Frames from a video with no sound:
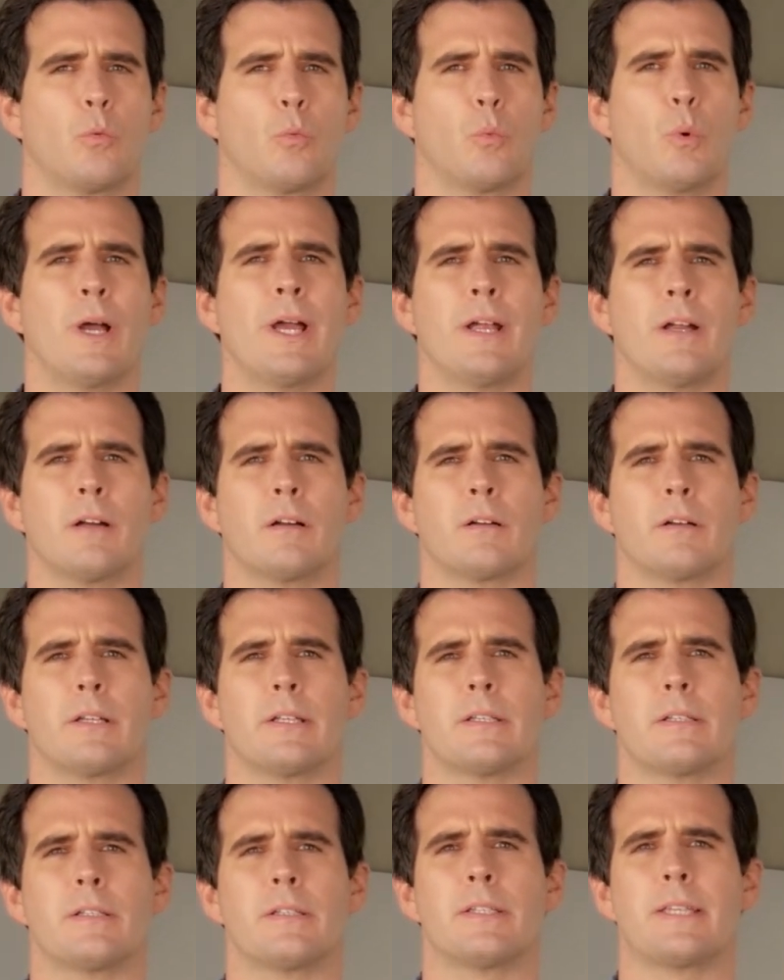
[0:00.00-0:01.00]
Where
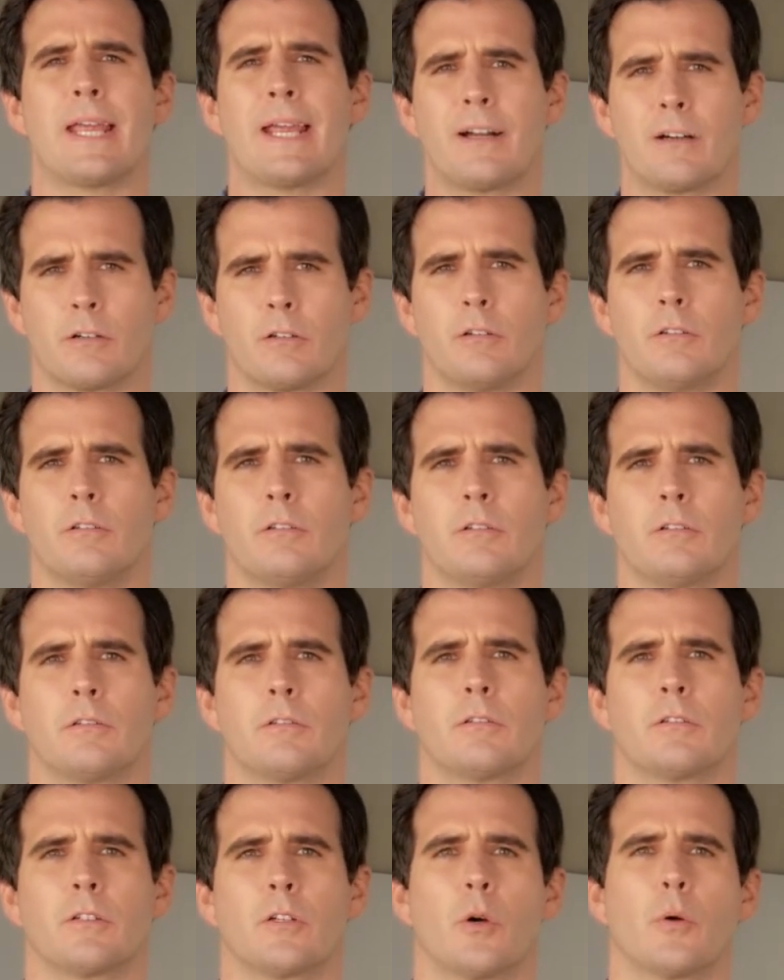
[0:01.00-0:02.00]
is Daryl
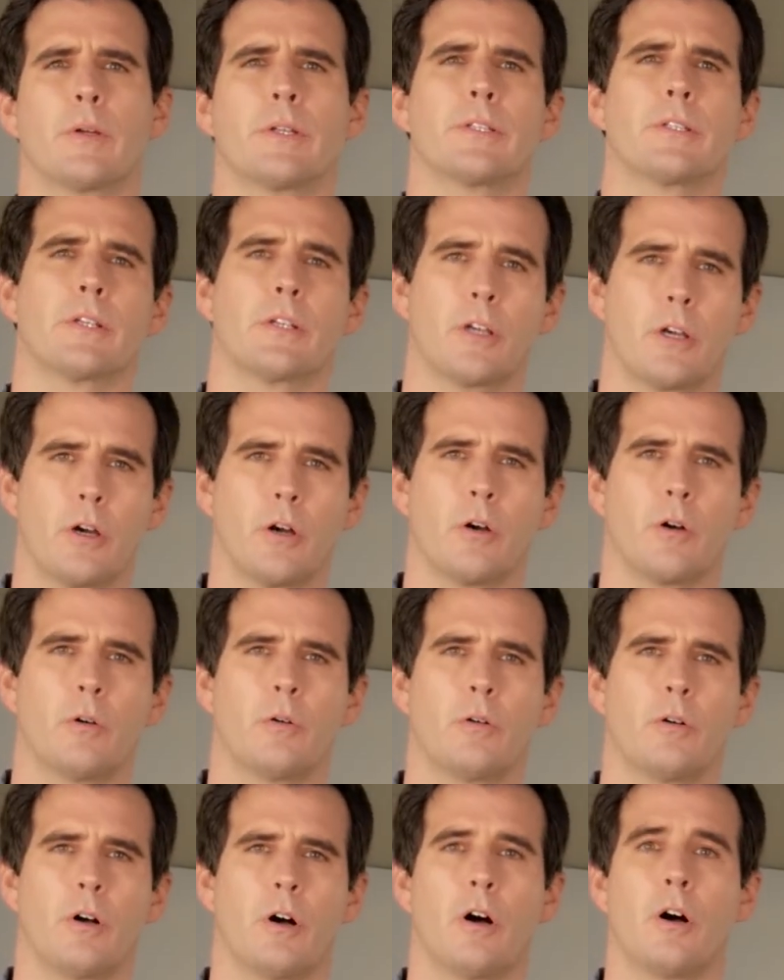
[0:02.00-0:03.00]
going to
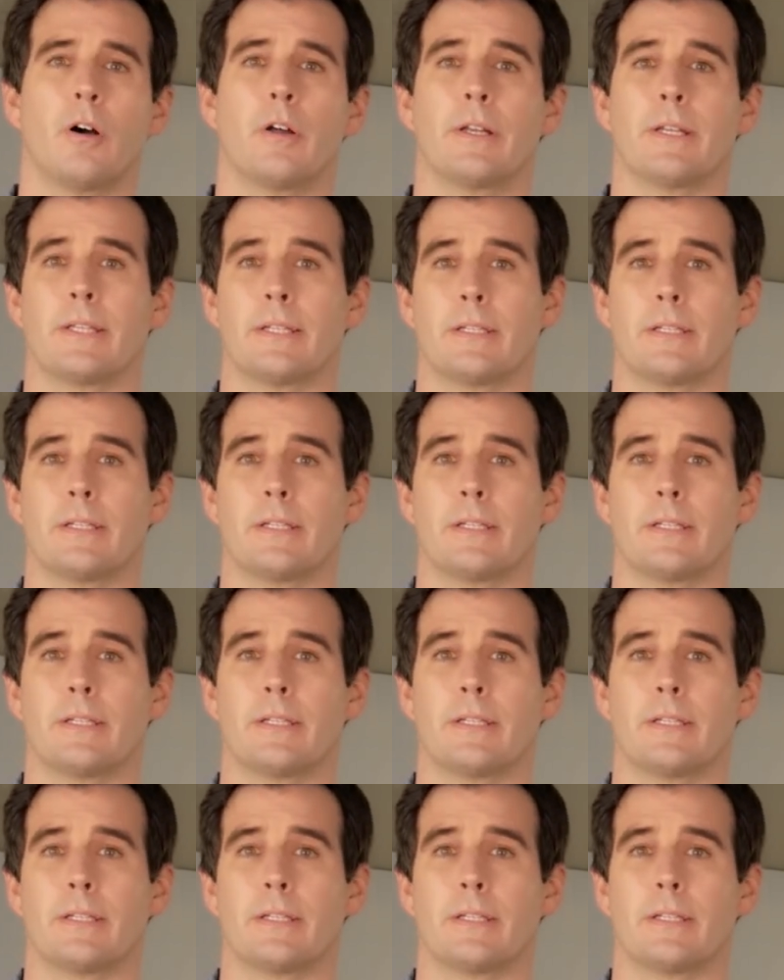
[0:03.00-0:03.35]
go on